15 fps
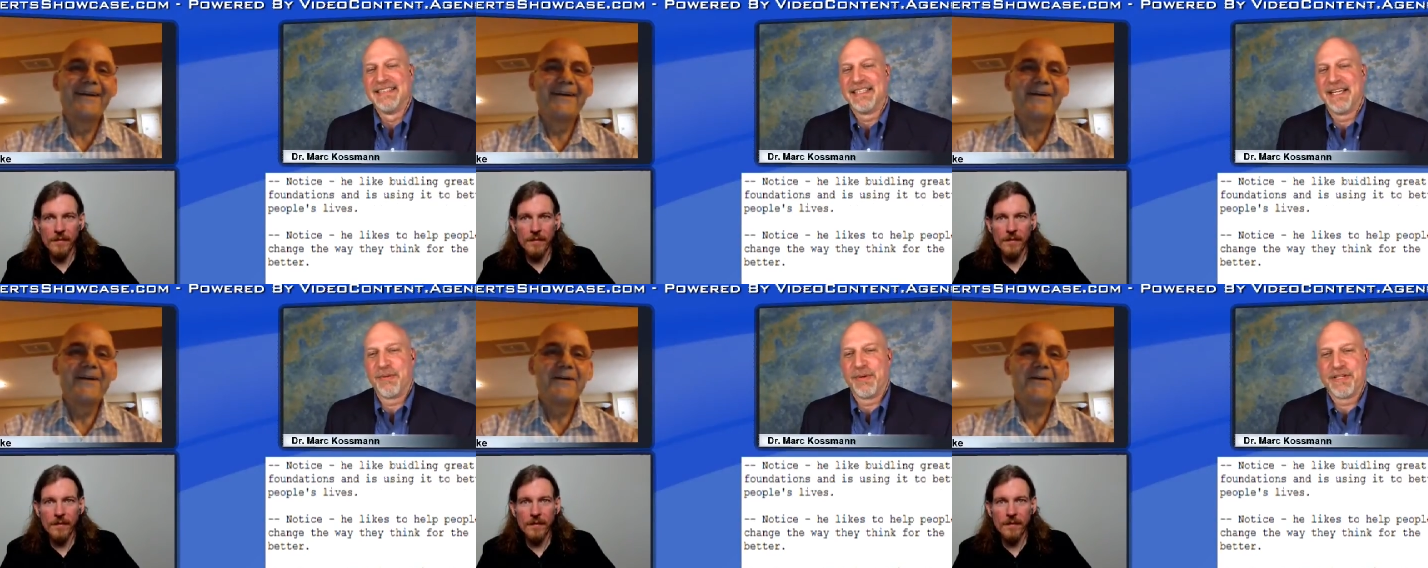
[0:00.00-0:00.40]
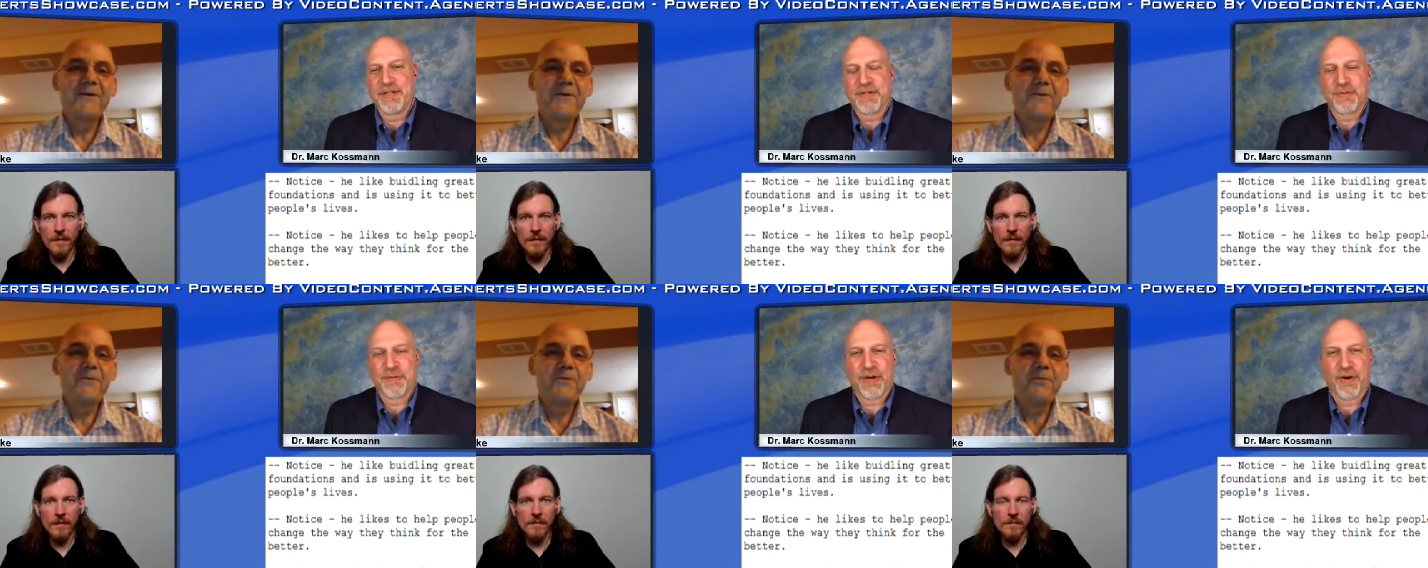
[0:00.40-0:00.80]
Speaker 1: that we
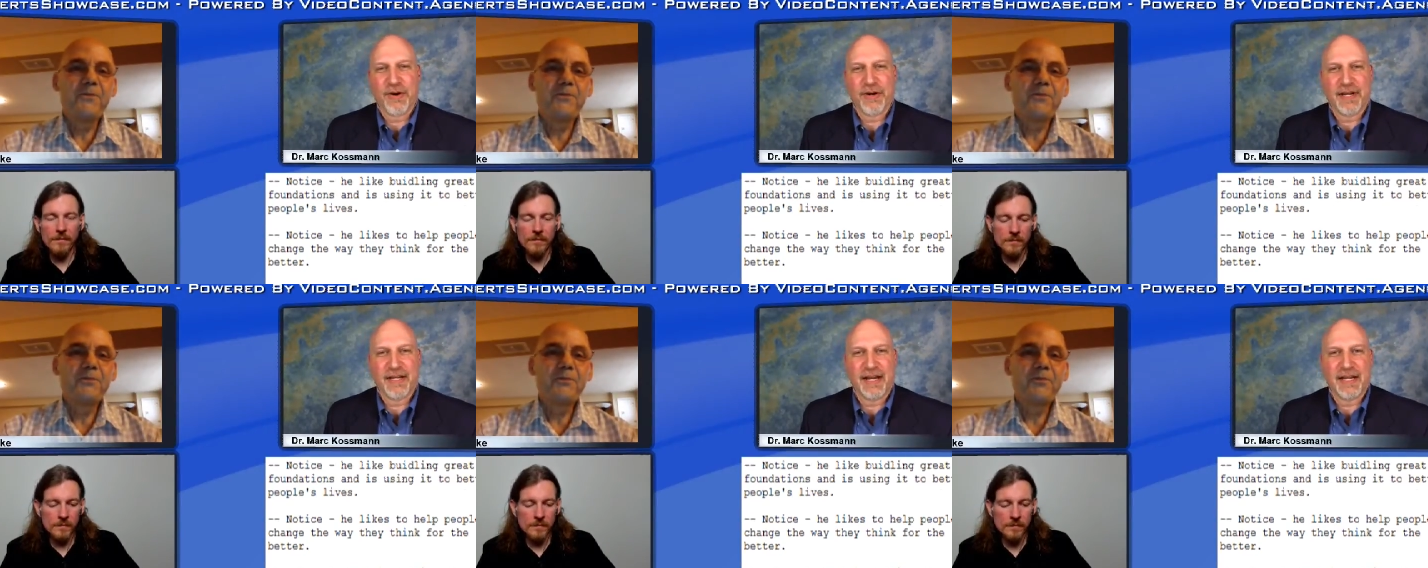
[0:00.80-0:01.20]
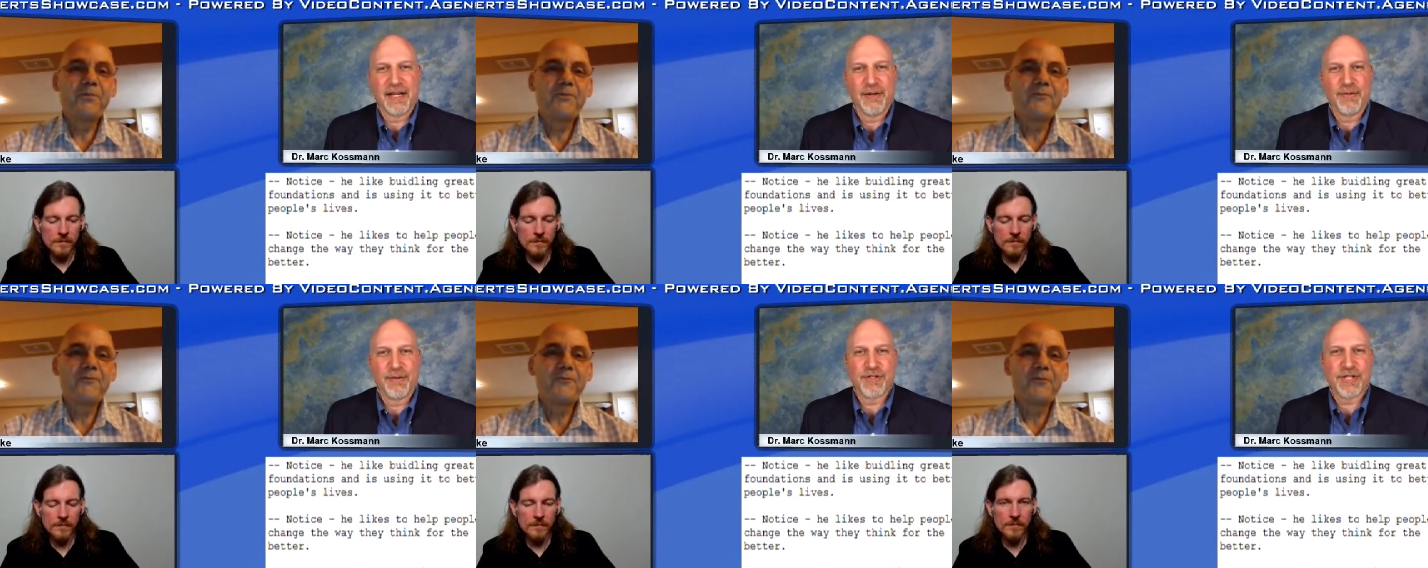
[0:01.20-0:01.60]
just recorded, and
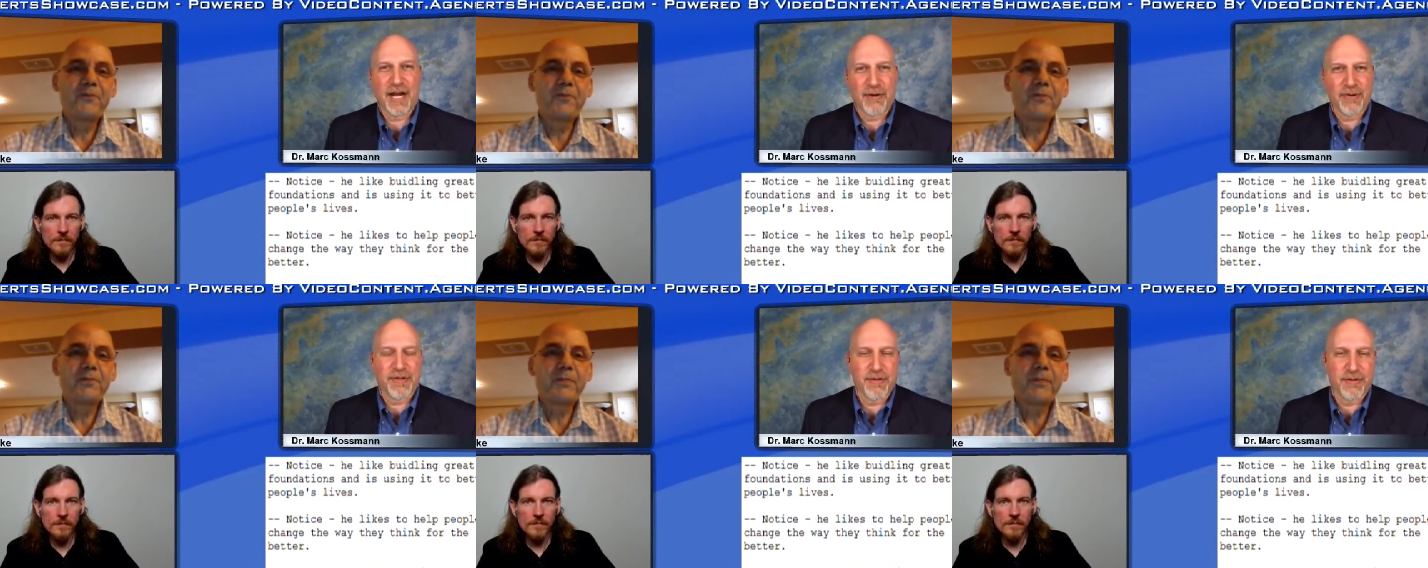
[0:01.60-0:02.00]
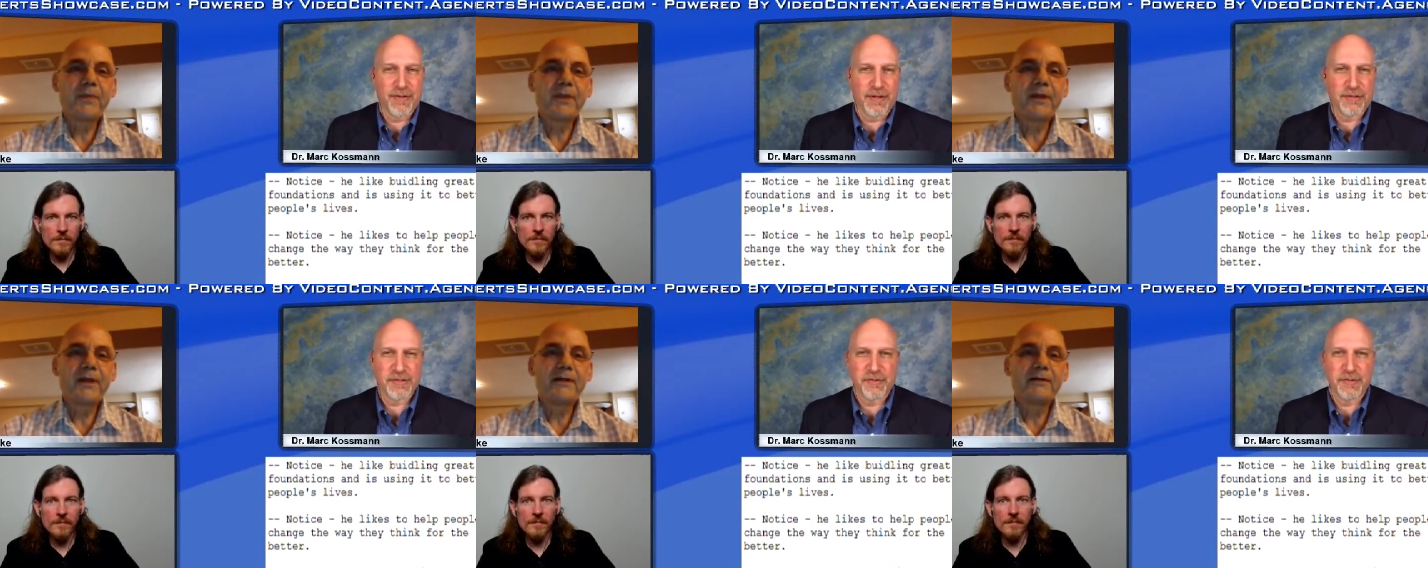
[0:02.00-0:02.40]
he will share with you
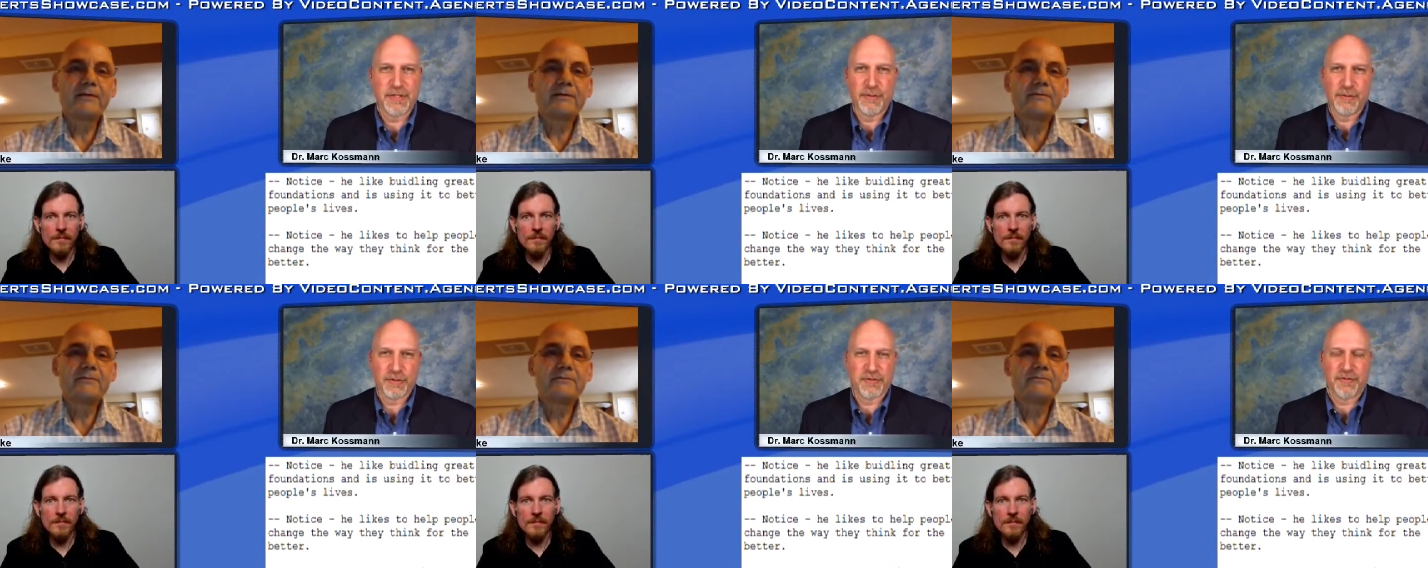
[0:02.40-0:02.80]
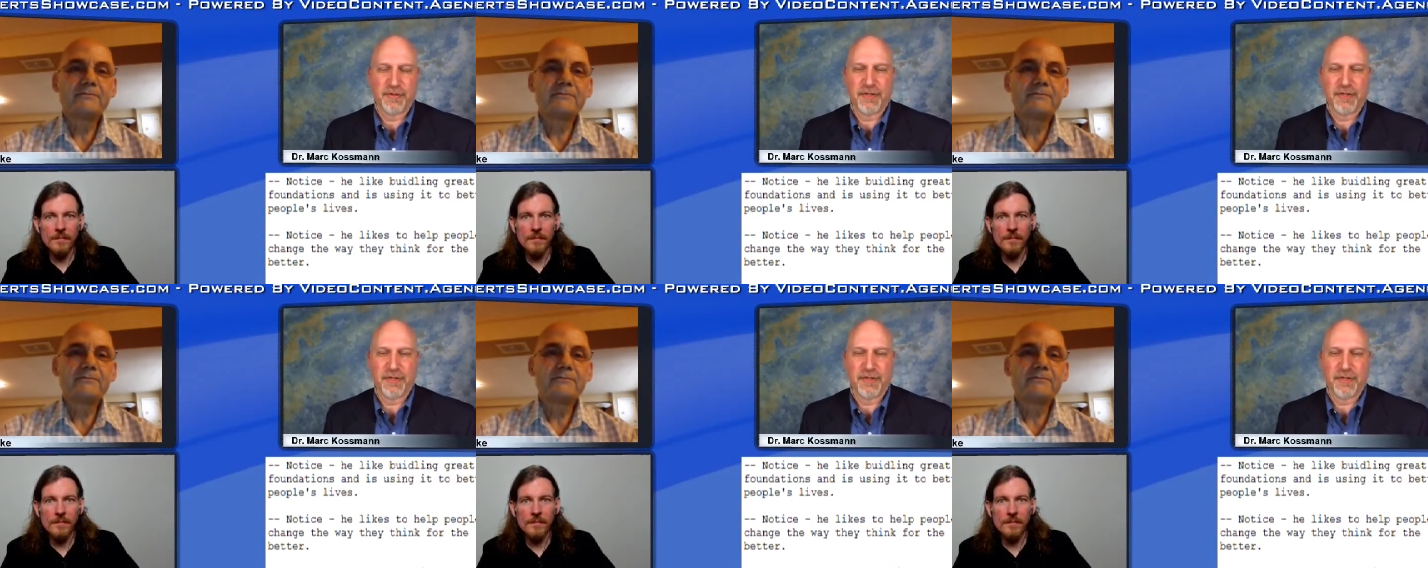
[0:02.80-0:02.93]
those three tools